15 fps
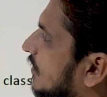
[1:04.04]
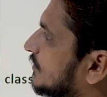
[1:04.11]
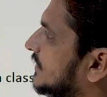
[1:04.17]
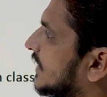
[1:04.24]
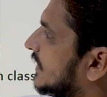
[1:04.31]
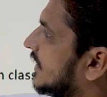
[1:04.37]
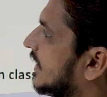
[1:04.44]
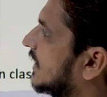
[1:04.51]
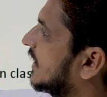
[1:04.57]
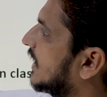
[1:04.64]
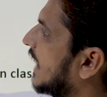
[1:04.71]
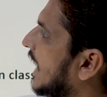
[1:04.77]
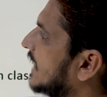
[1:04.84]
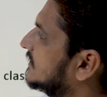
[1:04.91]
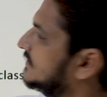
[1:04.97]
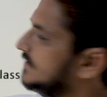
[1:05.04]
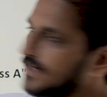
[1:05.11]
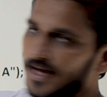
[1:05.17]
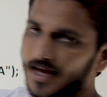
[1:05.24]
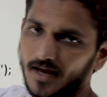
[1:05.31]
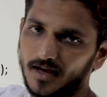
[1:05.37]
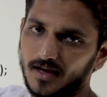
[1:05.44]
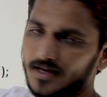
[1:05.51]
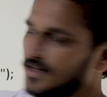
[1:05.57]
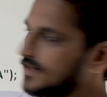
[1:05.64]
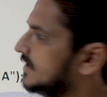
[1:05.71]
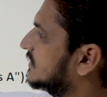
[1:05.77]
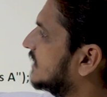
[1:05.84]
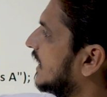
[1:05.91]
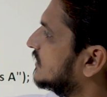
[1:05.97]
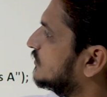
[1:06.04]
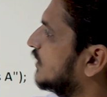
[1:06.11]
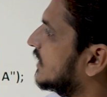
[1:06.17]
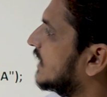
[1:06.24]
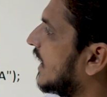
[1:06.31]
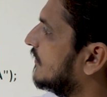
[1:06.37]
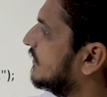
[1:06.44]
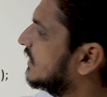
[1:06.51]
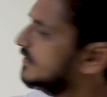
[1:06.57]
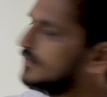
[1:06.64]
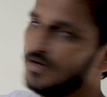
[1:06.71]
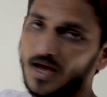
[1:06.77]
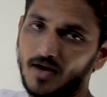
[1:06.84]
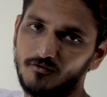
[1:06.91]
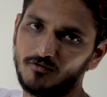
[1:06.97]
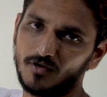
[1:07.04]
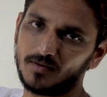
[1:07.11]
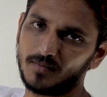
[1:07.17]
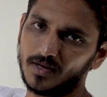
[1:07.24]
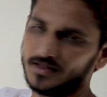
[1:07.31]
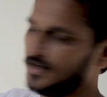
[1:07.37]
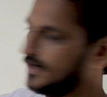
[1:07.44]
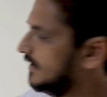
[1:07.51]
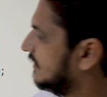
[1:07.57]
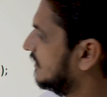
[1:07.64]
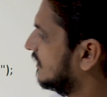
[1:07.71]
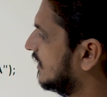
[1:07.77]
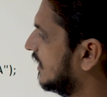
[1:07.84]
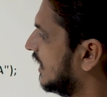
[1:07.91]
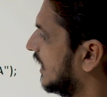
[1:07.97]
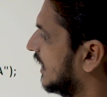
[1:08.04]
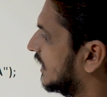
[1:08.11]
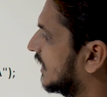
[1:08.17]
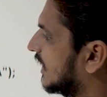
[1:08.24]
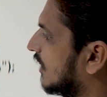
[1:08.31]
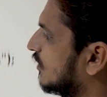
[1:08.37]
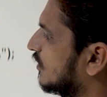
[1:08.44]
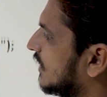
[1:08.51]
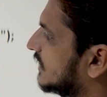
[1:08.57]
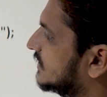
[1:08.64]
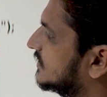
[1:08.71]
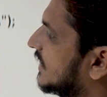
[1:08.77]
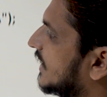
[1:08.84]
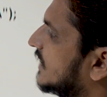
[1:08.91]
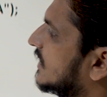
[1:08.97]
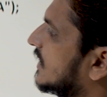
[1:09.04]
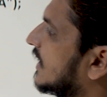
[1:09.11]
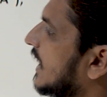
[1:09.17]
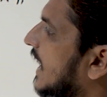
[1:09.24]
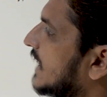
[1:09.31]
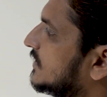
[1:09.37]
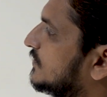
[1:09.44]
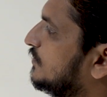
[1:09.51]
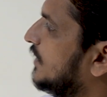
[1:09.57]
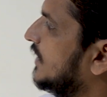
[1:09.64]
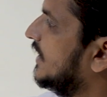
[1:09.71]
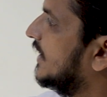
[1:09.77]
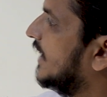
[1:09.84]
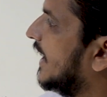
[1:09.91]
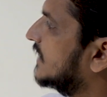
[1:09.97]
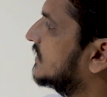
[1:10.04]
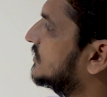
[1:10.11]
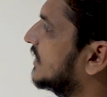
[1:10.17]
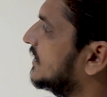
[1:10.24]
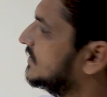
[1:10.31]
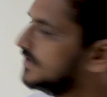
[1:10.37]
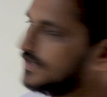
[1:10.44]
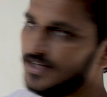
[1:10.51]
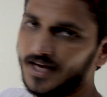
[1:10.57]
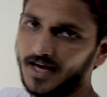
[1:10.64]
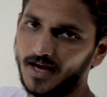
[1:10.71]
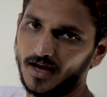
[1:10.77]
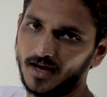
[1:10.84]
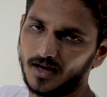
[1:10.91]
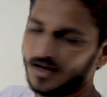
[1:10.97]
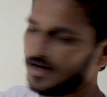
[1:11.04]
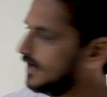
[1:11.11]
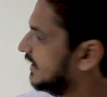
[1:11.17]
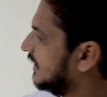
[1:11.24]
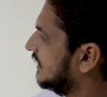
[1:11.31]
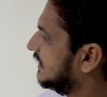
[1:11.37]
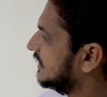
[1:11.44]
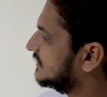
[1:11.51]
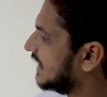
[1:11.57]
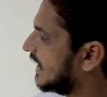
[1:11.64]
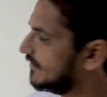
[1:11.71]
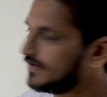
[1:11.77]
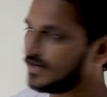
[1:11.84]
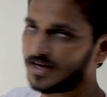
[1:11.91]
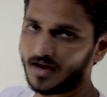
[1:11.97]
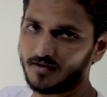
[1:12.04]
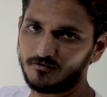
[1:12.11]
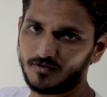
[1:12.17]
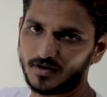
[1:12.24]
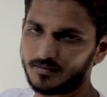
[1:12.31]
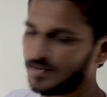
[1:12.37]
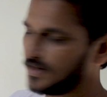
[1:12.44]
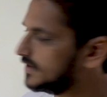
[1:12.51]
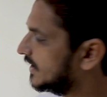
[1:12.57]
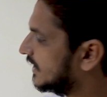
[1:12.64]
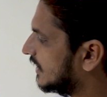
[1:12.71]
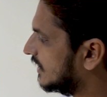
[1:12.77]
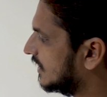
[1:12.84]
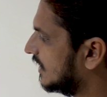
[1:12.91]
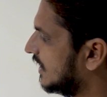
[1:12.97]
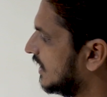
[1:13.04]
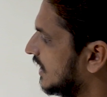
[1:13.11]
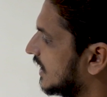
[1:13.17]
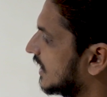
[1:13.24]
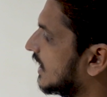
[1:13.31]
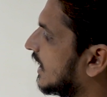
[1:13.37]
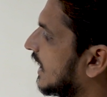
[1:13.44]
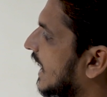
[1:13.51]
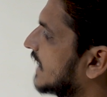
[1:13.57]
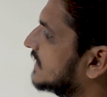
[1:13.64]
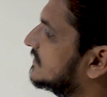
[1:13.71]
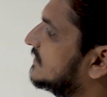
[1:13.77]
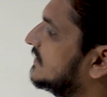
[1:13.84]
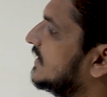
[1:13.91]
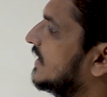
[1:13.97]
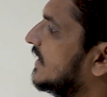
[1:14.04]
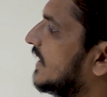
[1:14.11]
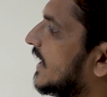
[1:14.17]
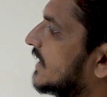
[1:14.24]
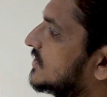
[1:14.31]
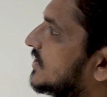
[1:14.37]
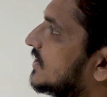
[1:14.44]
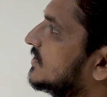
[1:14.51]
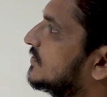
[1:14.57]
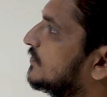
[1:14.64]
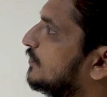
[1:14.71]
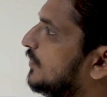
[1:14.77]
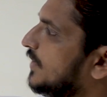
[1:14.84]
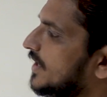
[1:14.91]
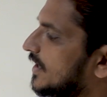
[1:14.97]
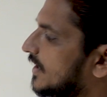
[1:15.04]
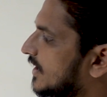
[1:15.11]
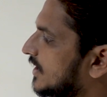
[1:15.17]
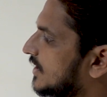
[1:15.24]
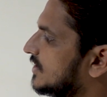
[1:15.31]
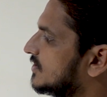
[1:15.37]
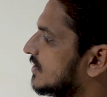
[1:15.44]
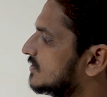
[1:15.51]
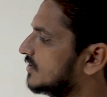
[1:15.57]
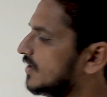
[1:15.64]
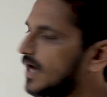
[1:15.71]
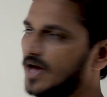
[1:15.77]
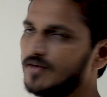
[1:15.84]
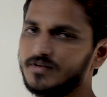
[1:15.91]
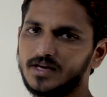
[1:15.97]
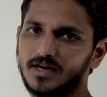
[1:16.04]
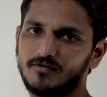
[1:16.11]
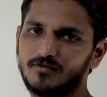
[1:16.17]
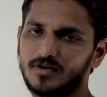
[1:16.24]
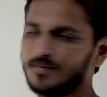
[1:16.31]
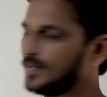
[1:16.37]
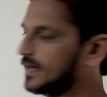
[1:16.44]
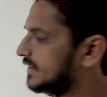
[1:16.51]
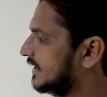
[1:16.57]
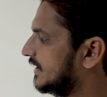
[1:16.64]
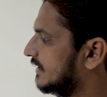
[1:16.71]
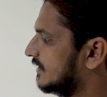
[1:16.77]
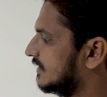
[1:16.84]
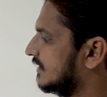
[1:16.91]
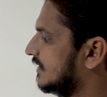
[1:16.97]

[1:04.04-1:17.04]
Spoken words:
object. Class A, in this class we are having M1 method. Now let's take class B, extends A, it is having M1 method. Class C, extends B, it is also having M1 method.